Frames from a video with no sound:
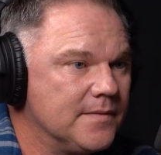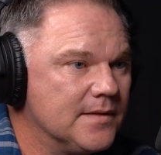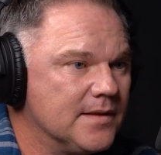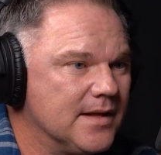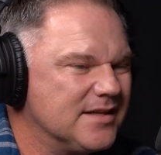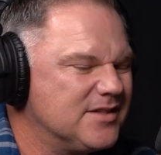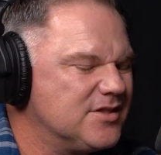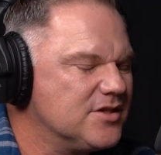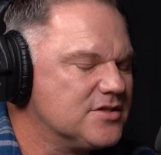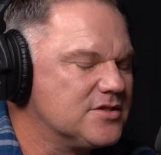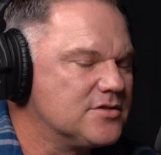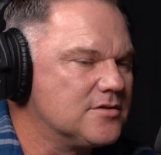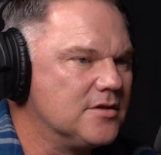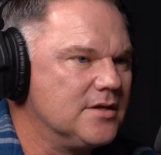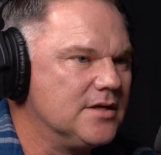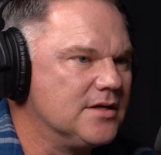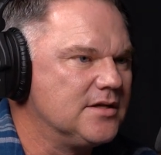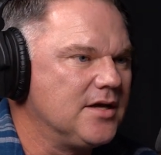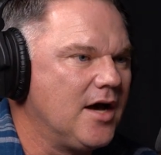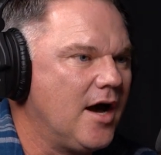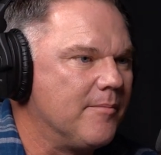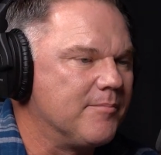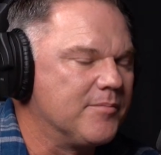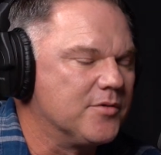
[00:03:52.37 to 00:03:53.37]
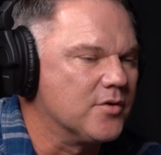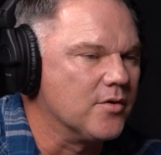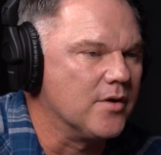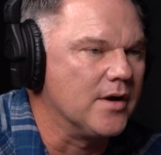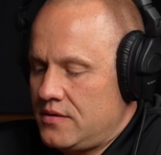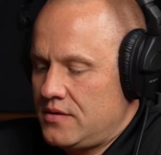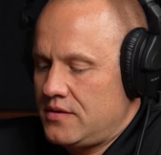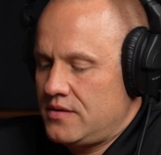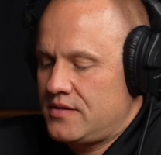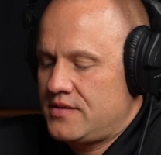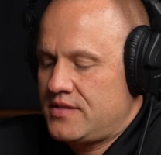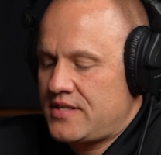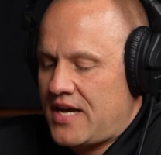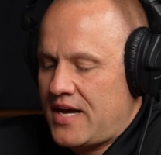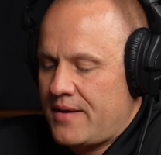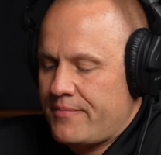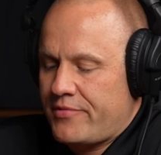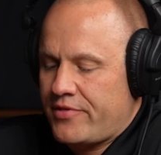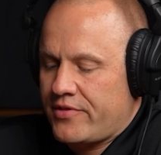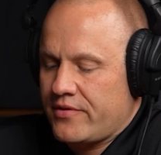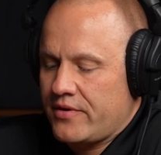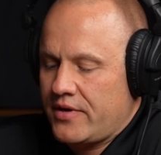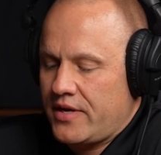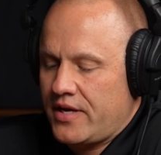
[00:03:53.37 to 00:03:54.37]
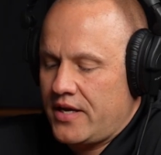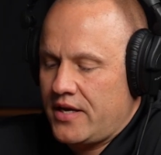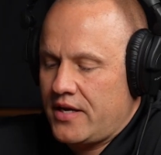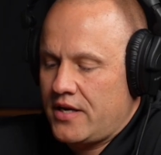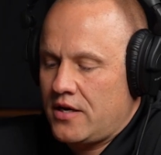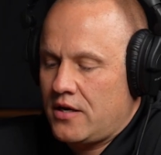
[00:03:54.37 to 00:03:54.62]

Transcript: Like just the top three. Top three,